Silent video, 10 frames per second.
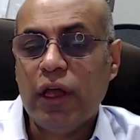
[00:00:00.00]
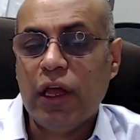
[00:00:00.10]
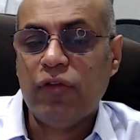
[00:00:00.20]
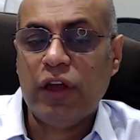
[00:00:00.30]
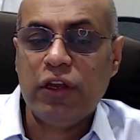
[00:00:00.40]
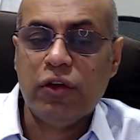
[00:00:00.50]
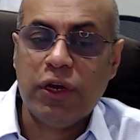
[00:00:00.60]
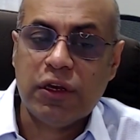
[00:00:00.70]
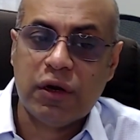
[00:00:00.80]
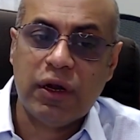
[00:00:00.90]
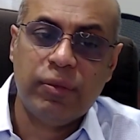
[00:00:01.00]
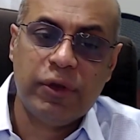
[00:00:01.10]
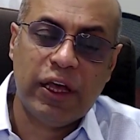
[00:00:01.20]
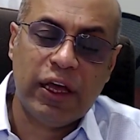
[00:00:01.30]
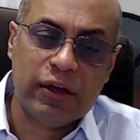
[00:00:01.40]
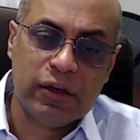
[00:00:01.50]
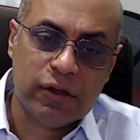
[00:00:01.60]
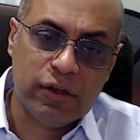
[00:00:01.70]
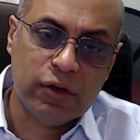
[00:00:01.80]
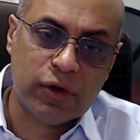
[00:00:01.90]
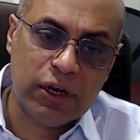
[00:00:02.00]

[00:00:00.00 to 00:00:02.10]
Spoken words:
And when you interrupt that, you